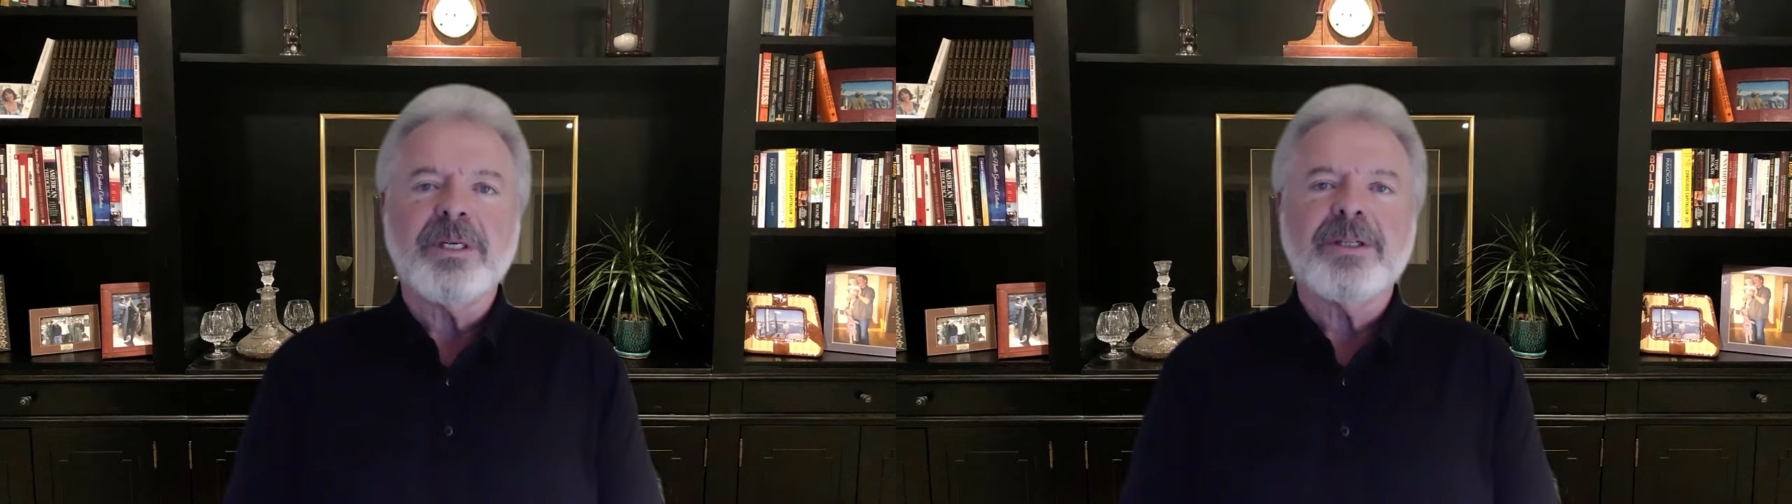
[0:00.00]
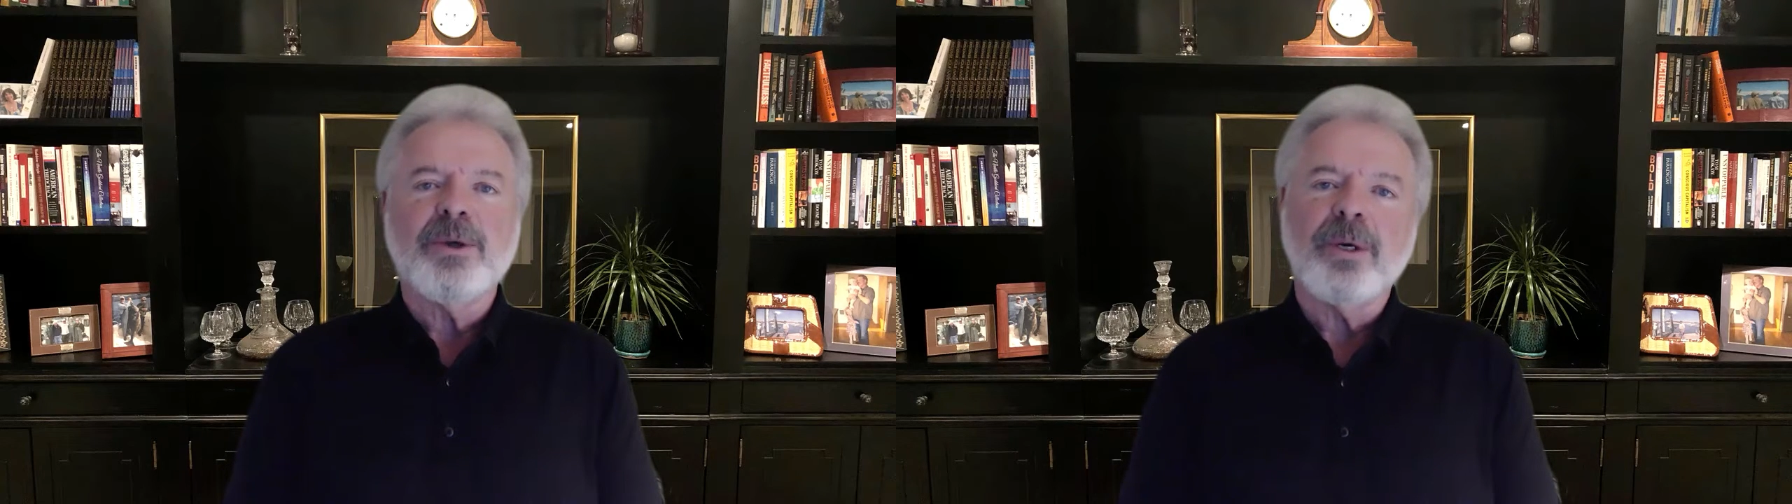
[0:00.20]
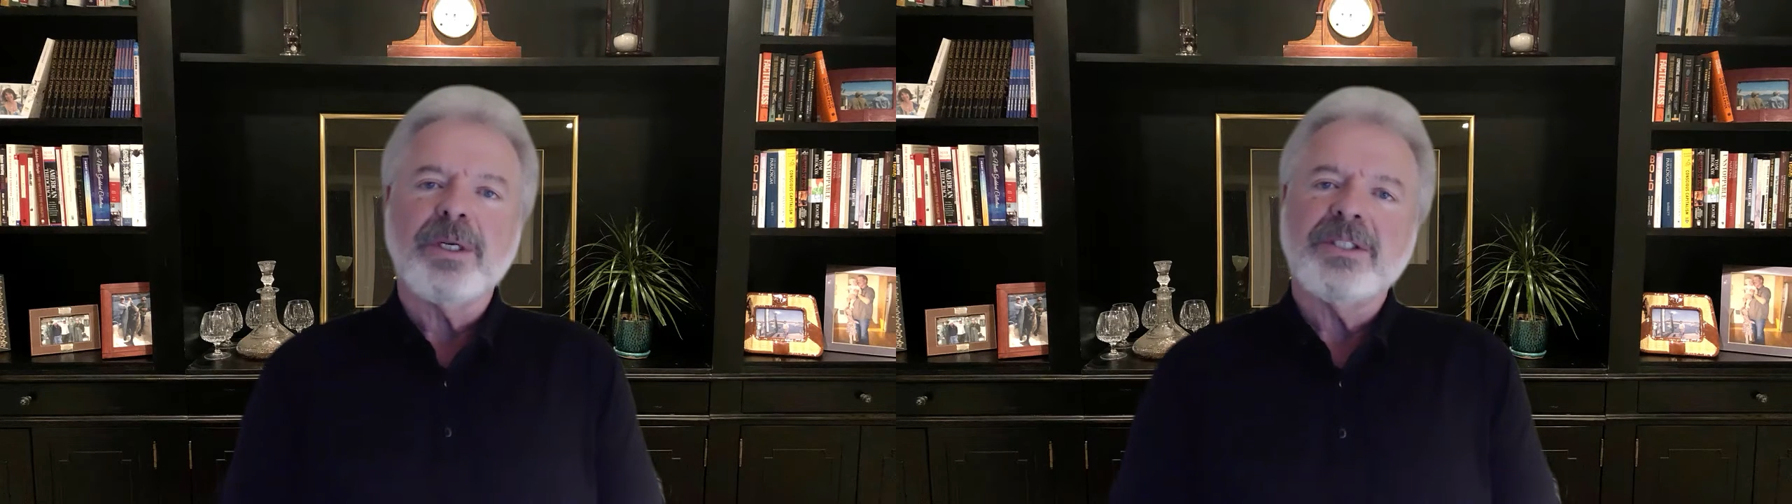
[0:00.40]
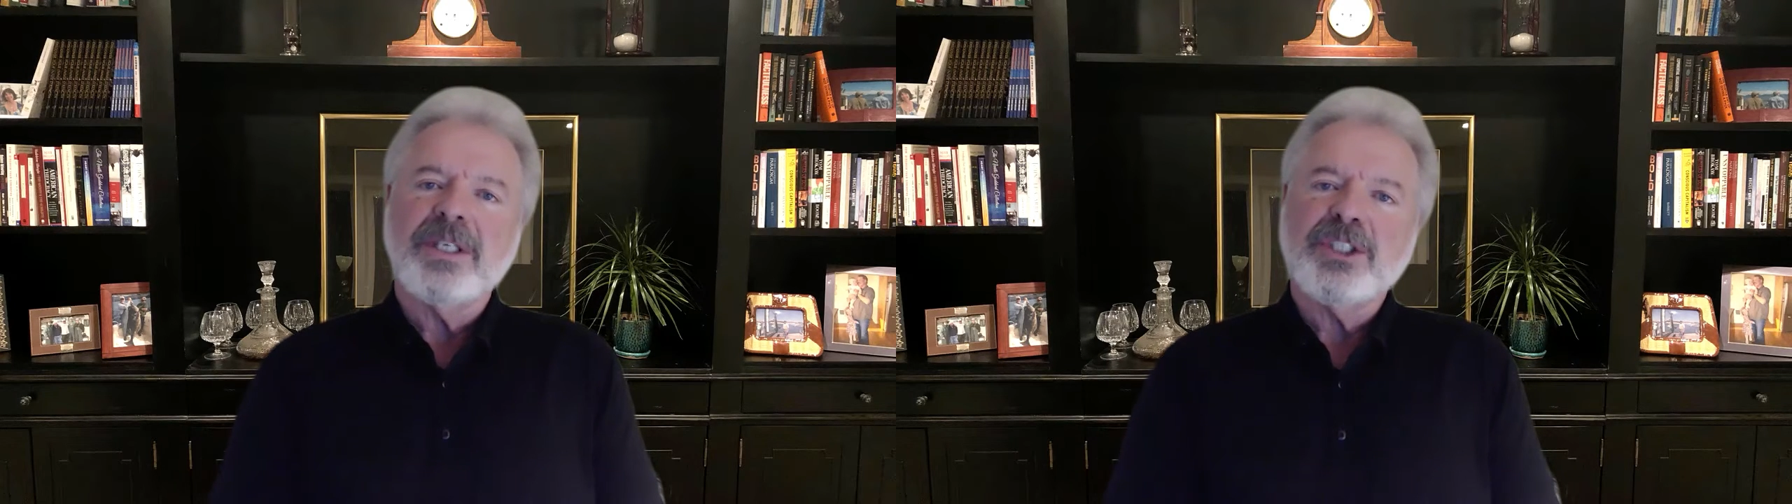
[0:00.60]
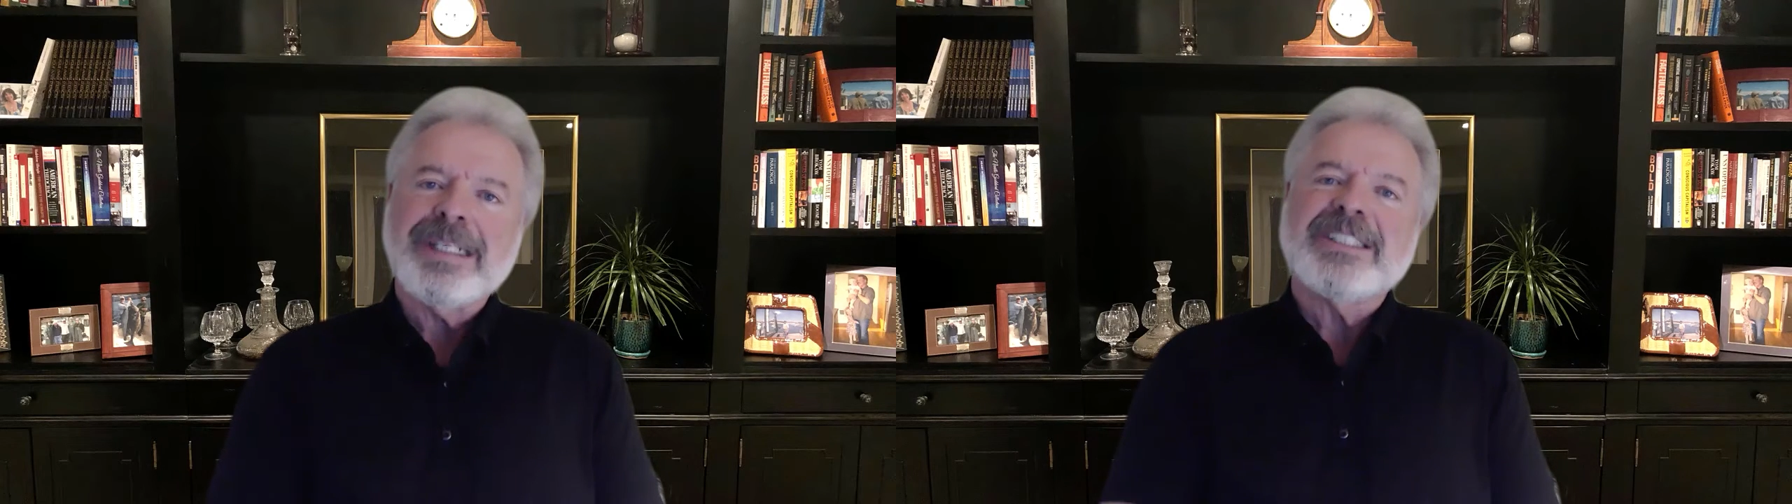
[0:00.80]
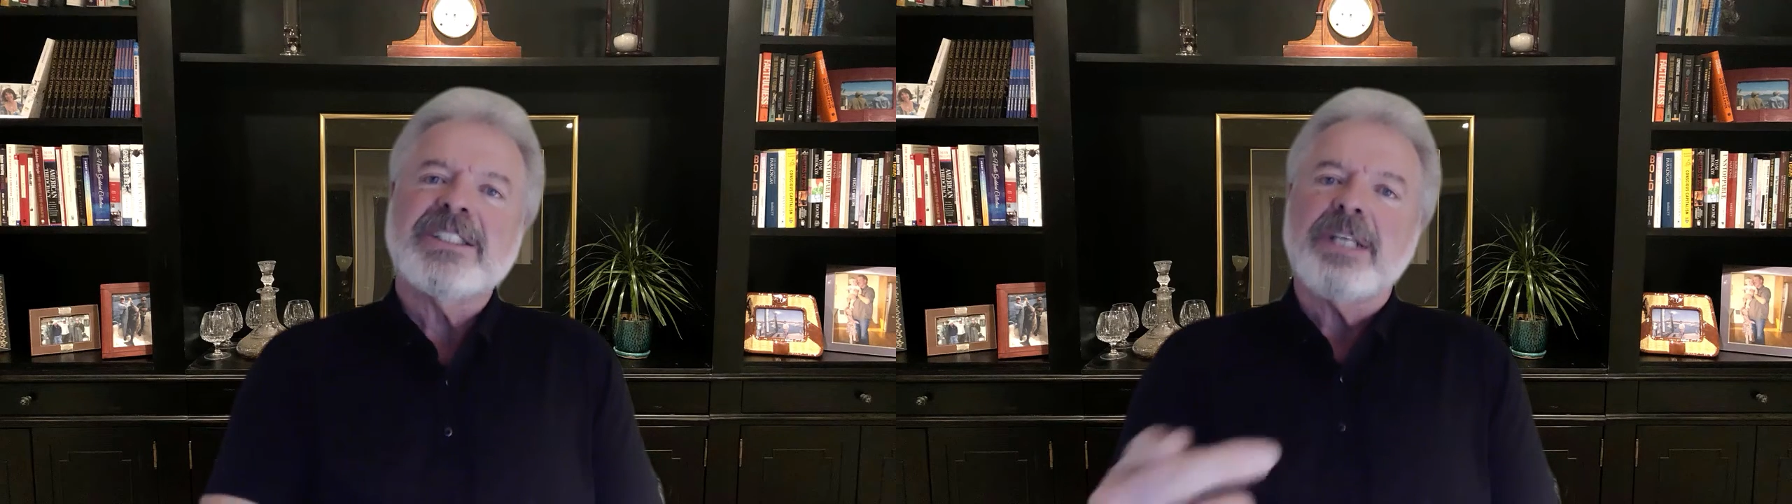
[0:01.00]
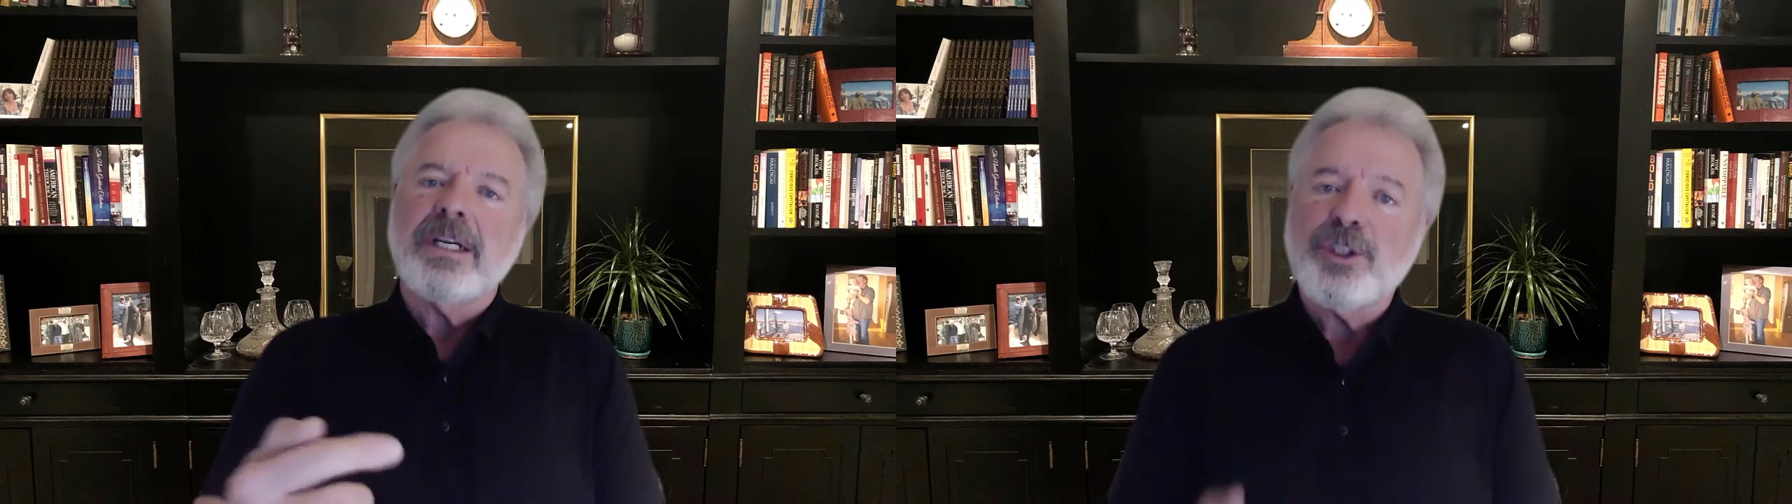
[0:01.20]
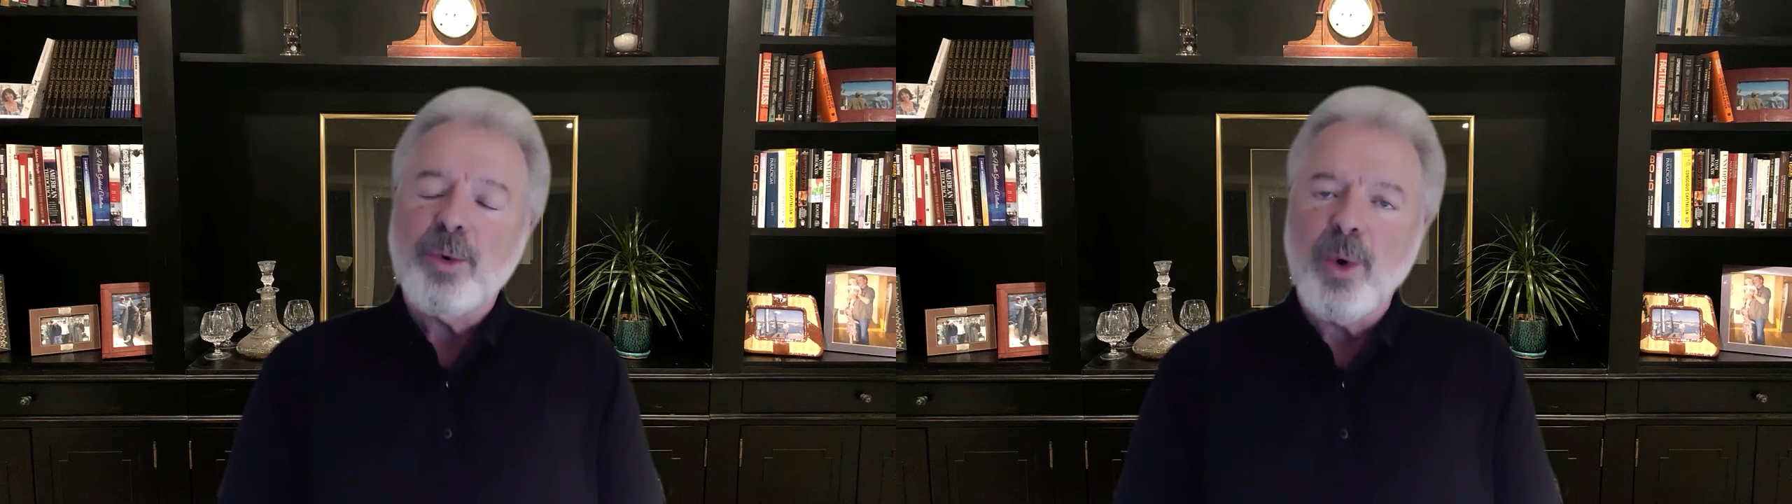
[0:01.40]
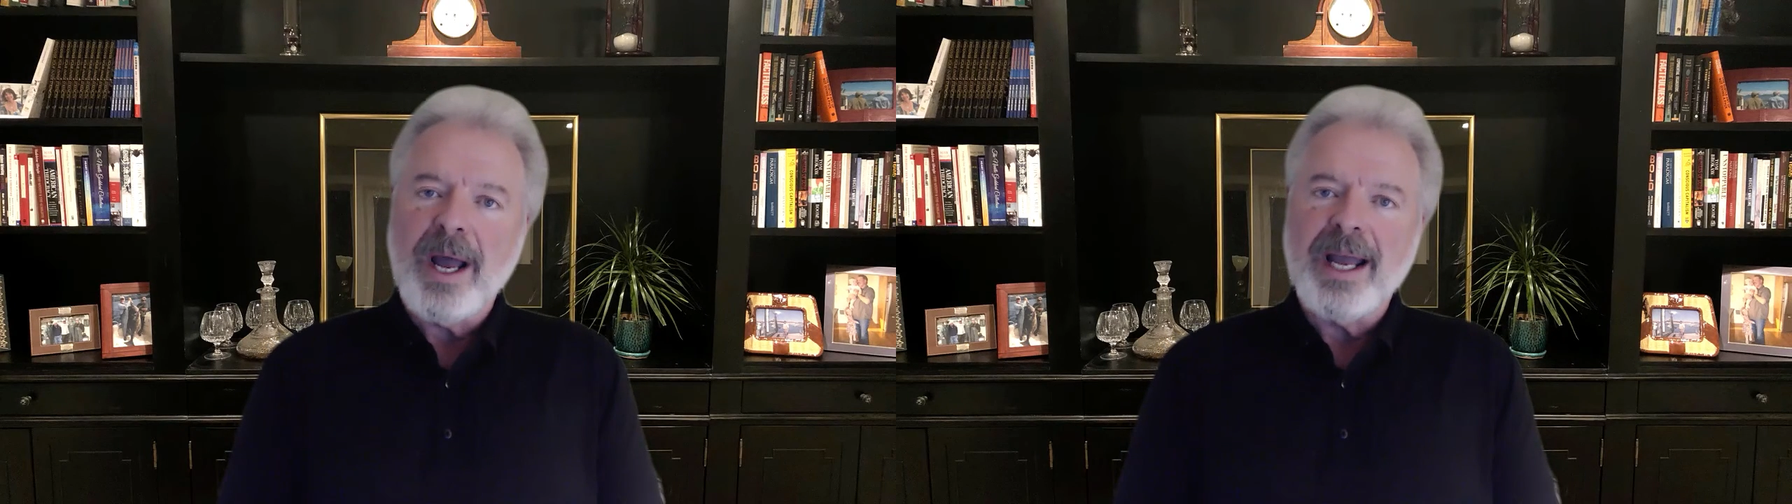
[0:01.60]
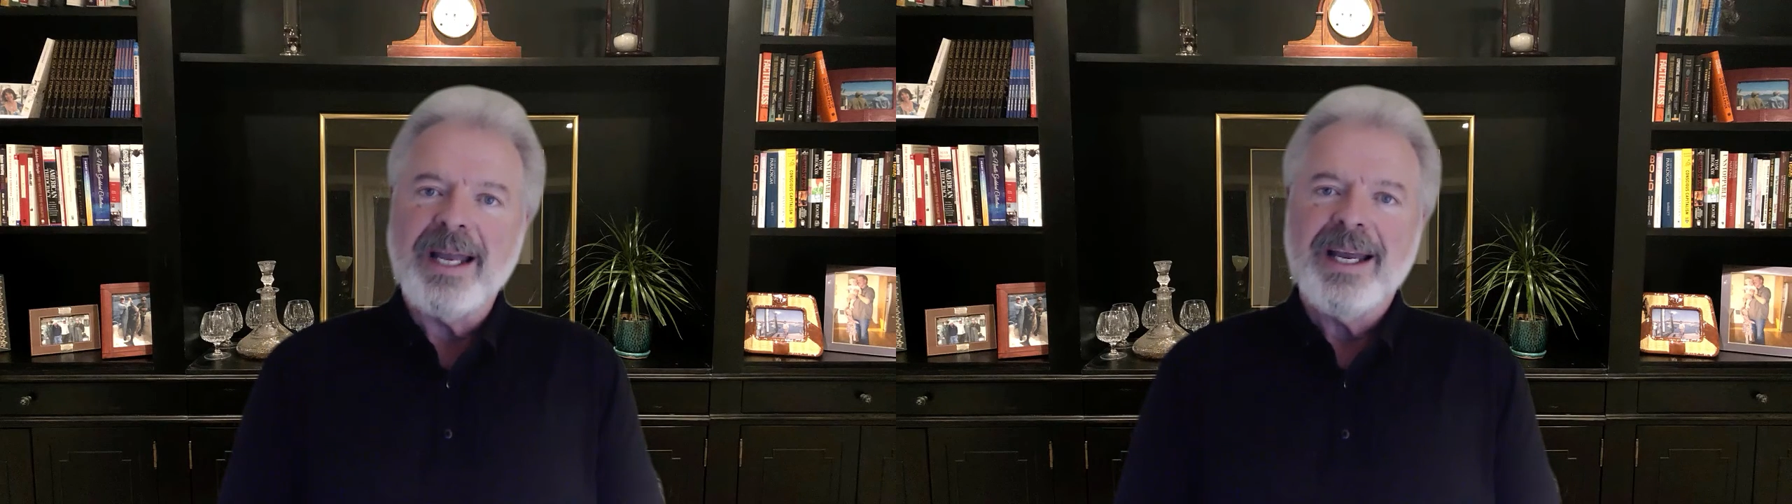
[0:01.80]
in the organization in such a
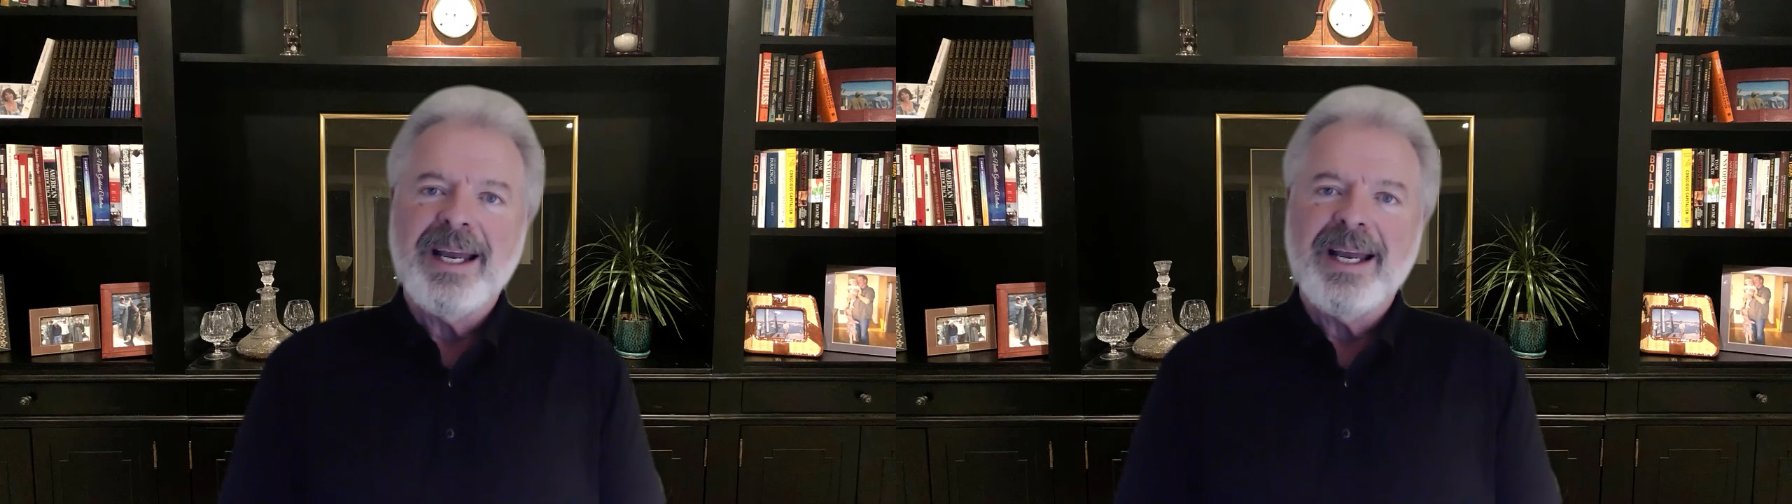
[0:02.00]
way